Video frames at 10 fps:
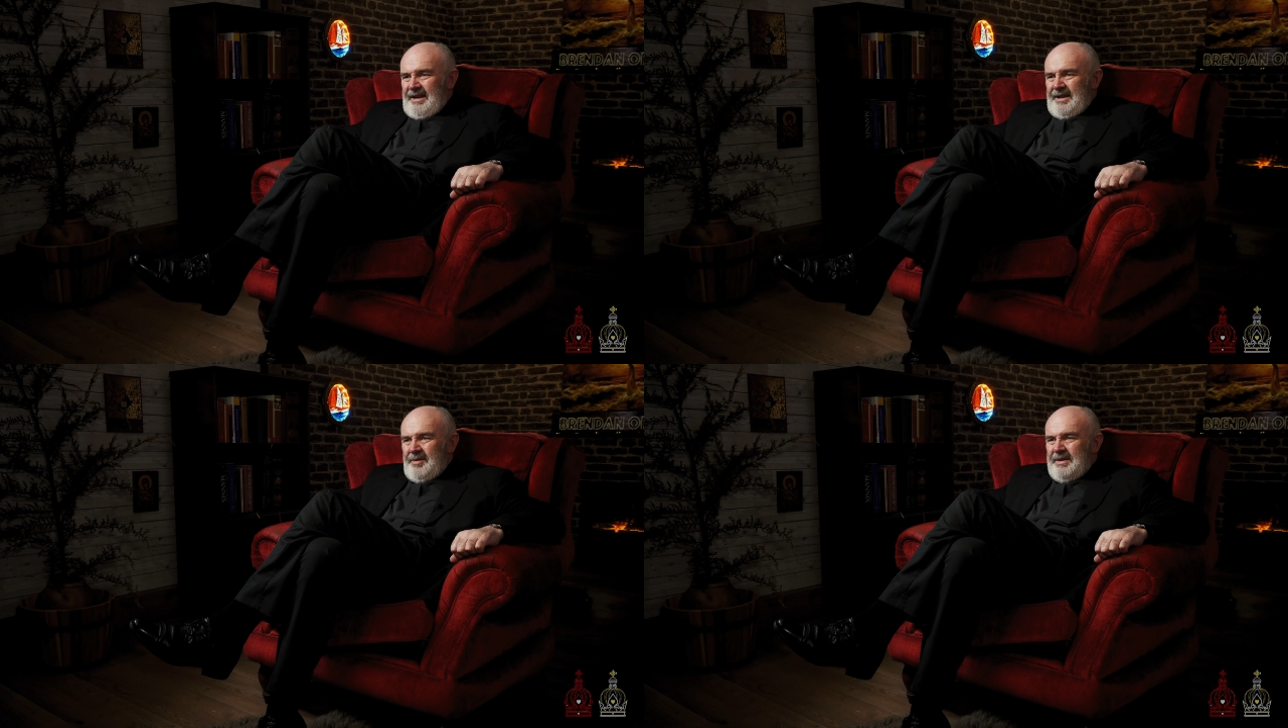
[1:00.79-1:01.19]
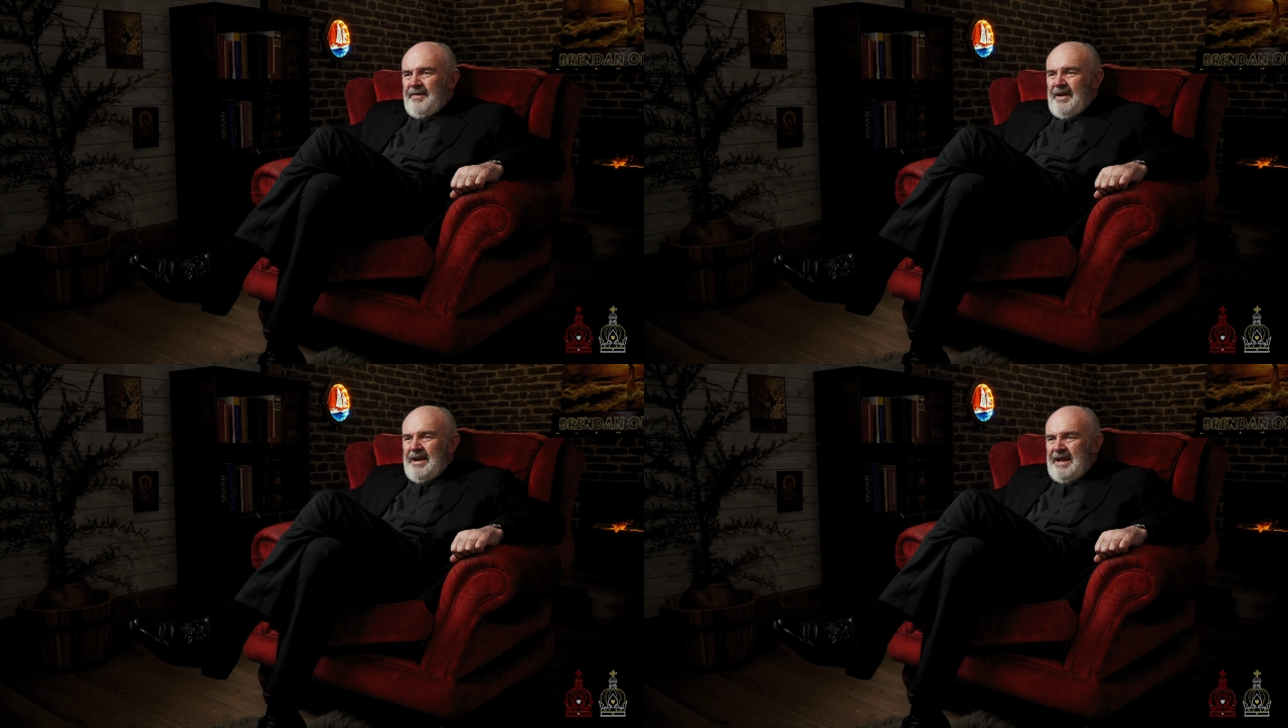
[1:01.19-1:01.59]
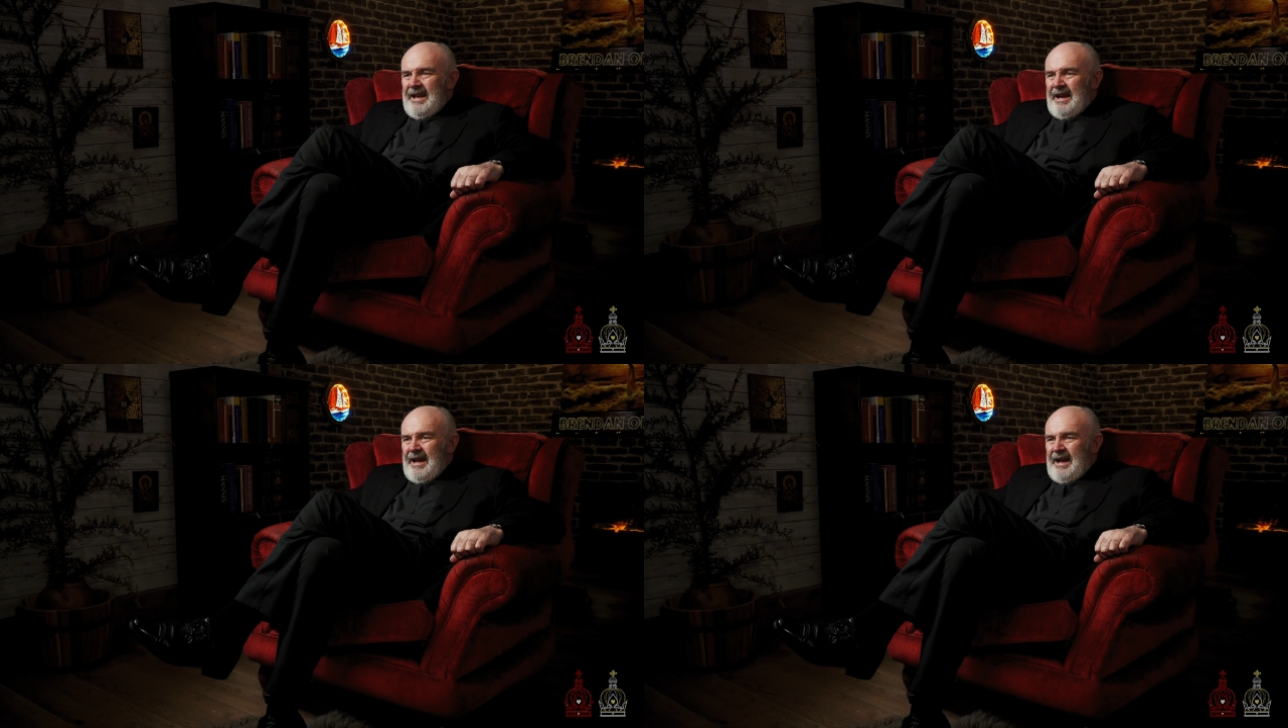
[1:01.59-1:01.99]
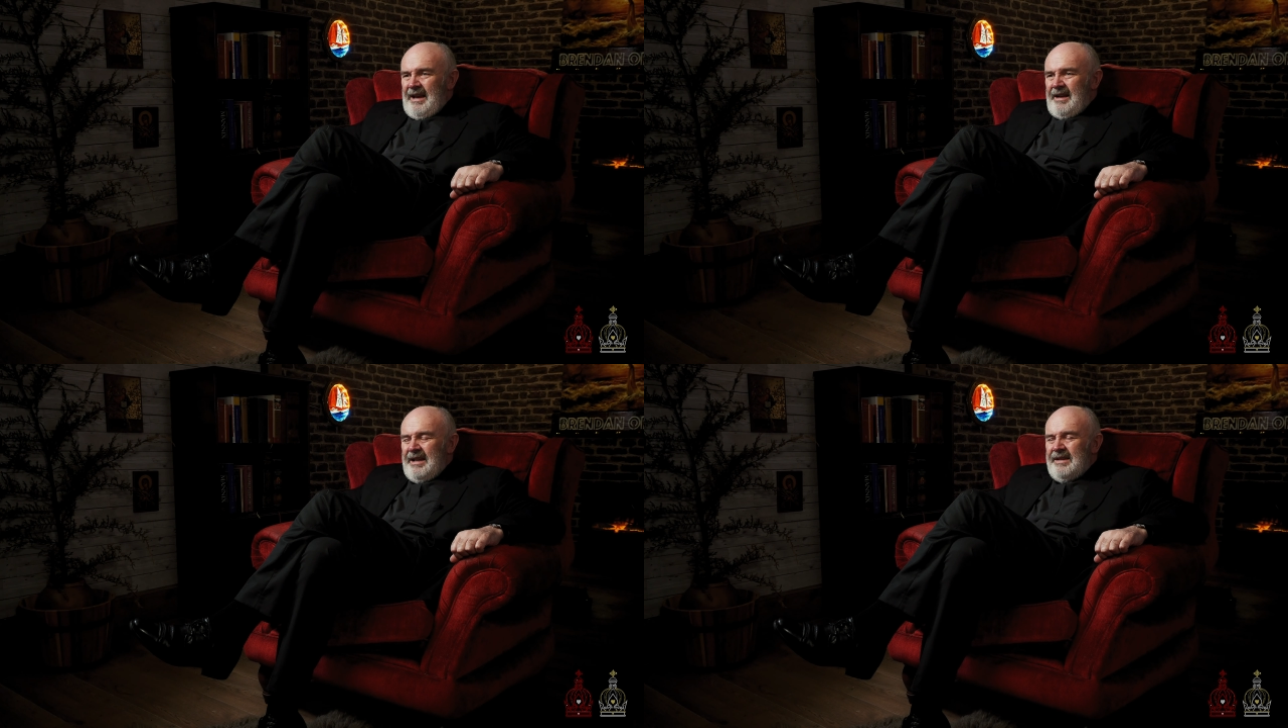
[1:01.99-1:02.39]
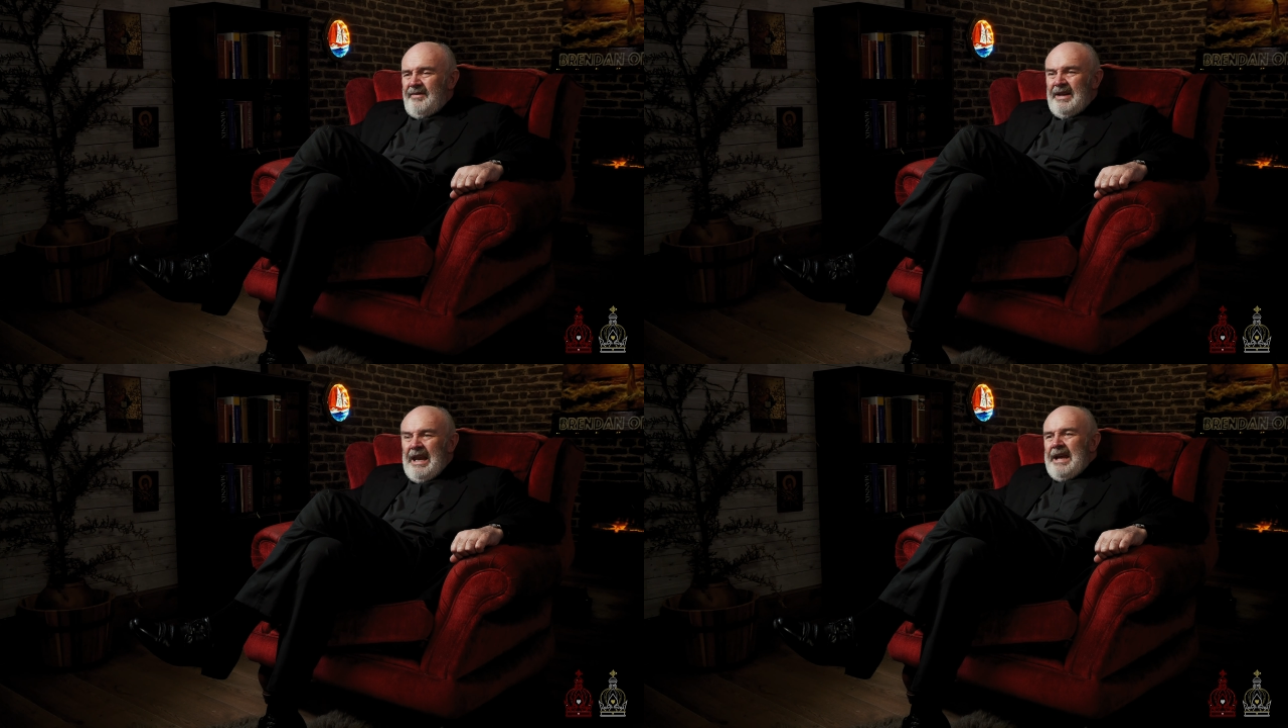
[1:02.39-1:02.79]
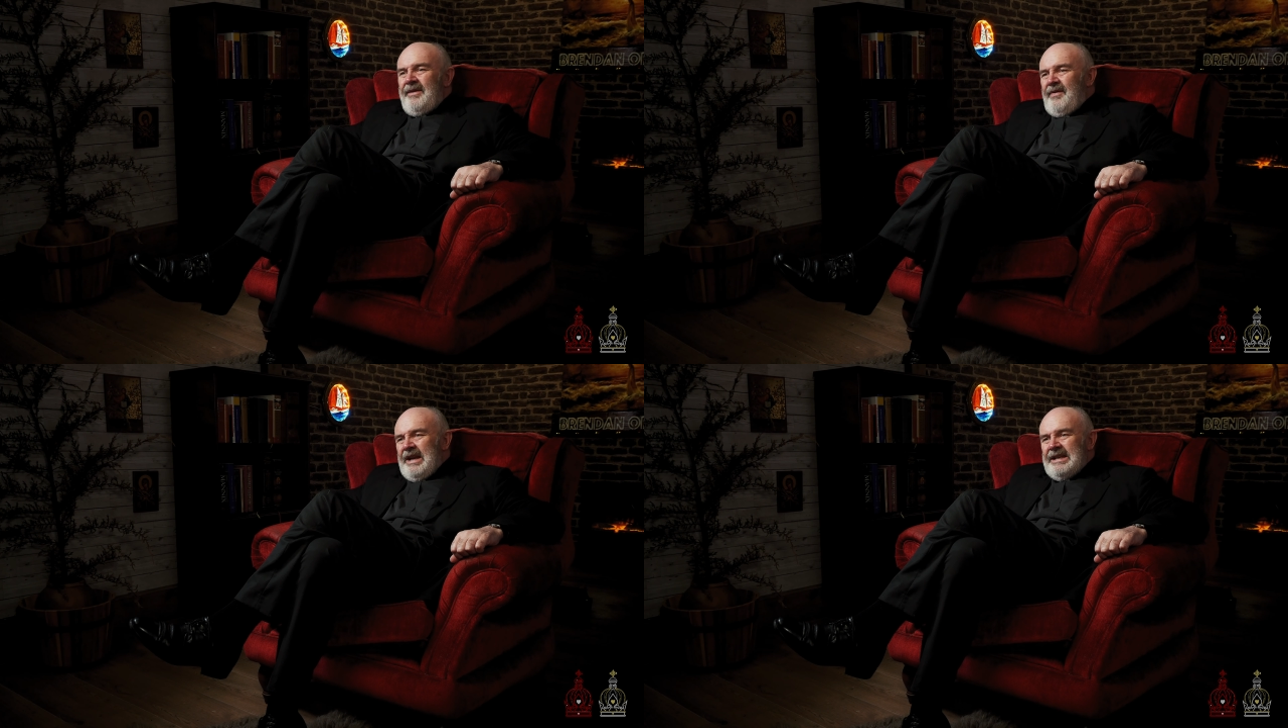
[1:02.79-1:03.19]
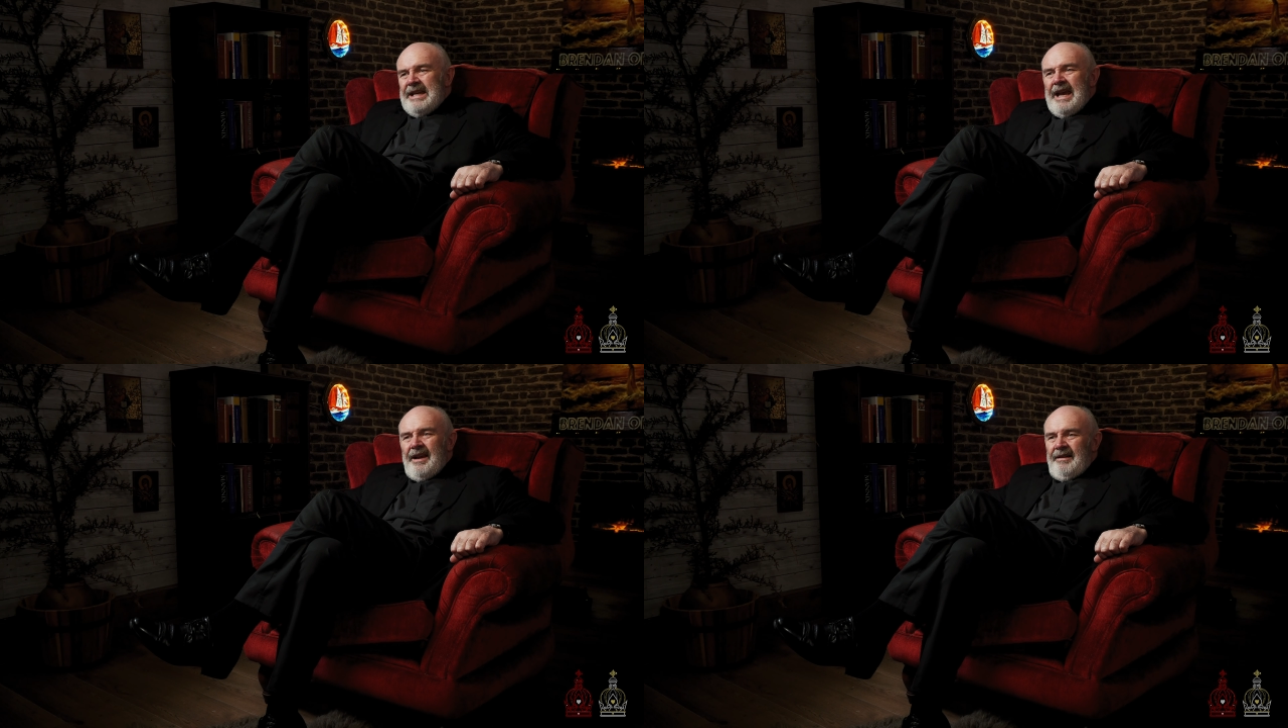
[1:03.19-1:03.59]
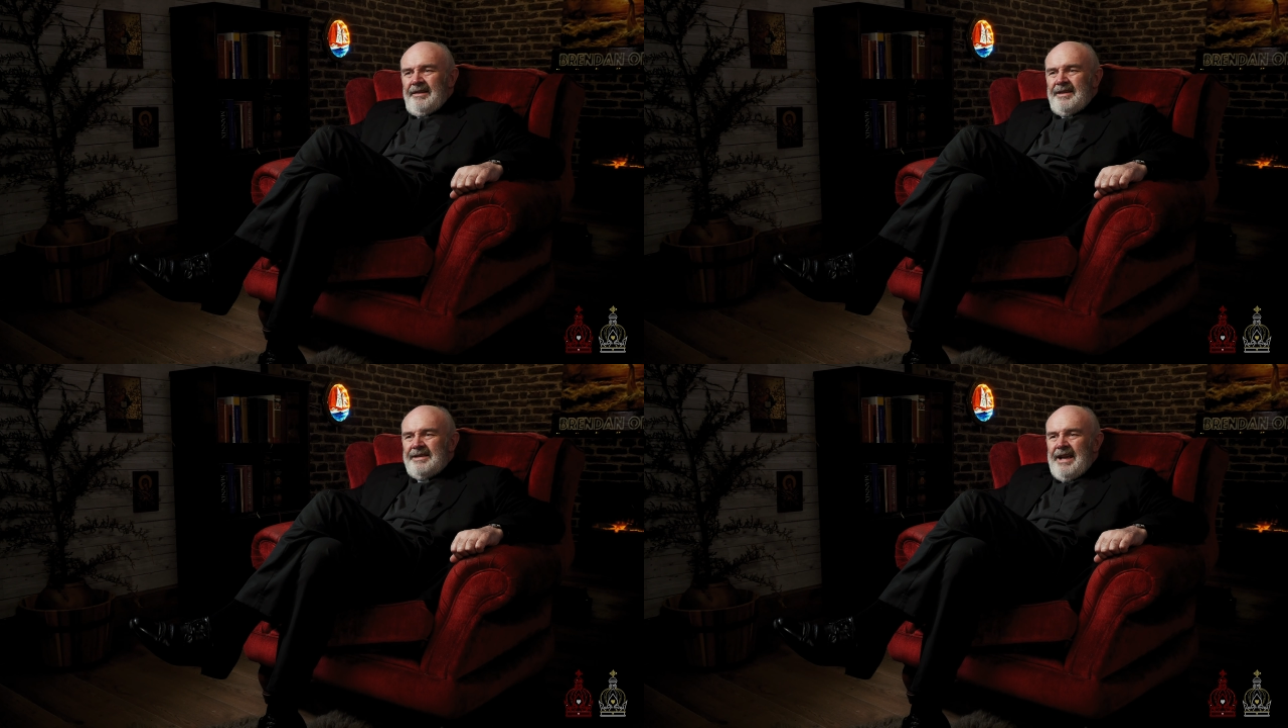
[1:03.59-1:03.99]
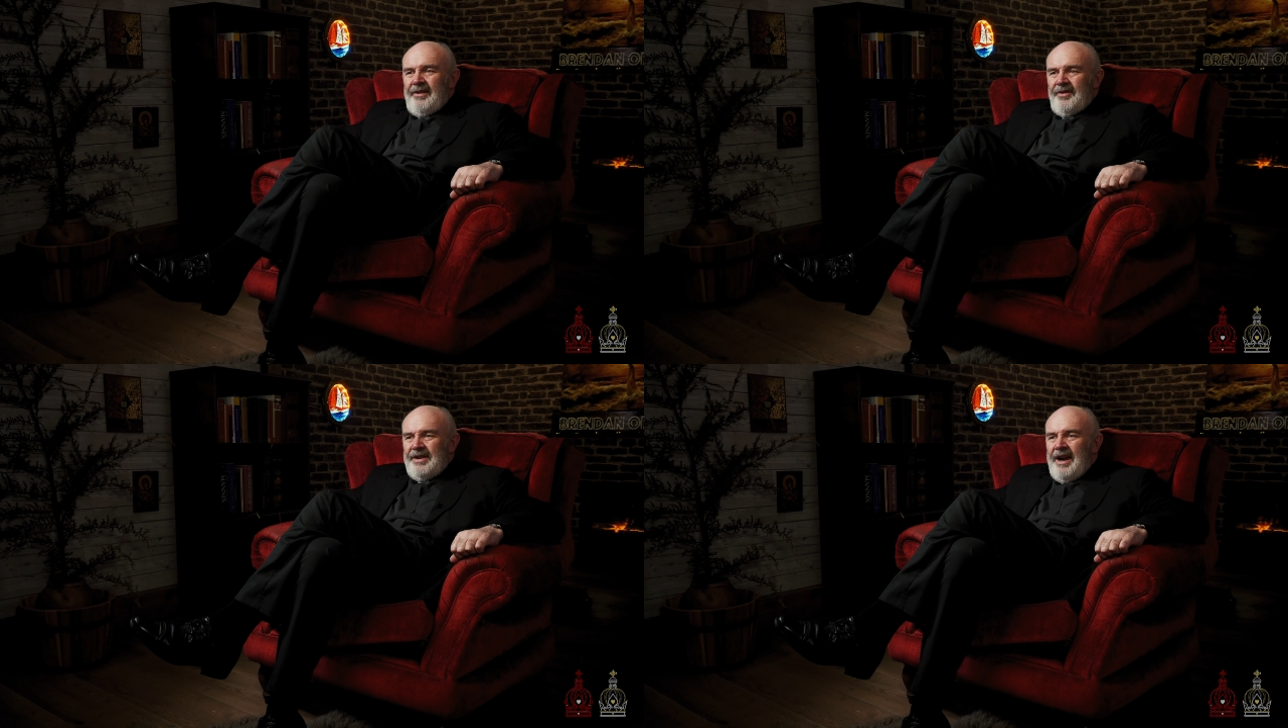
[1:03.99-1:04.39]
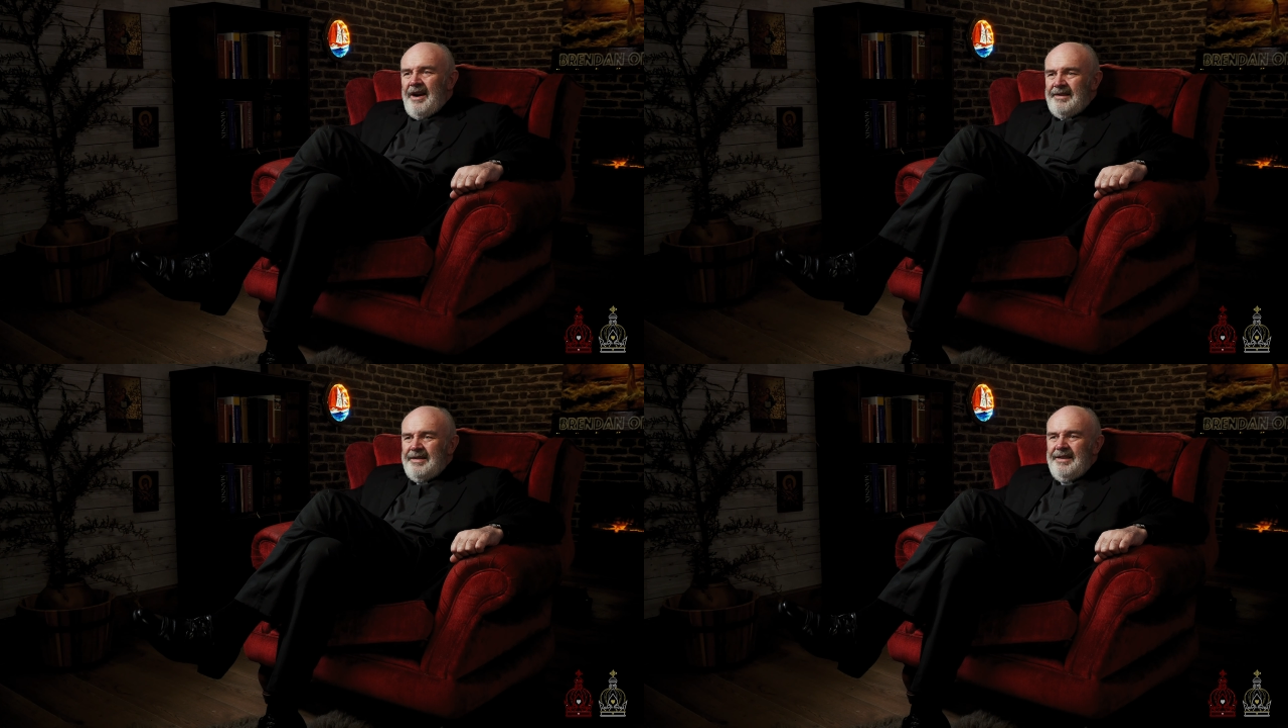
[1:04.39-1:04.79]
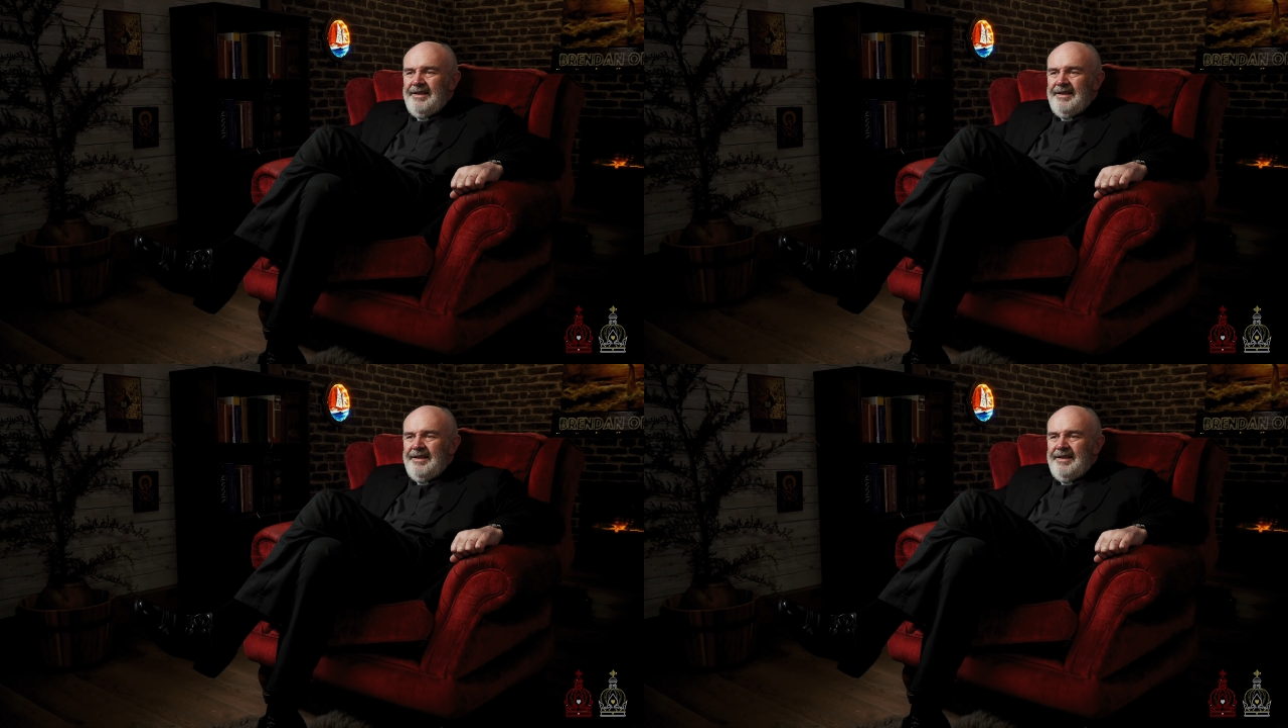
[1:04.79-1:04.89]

it was a very uh, kind of lively take on the Sacred Heart.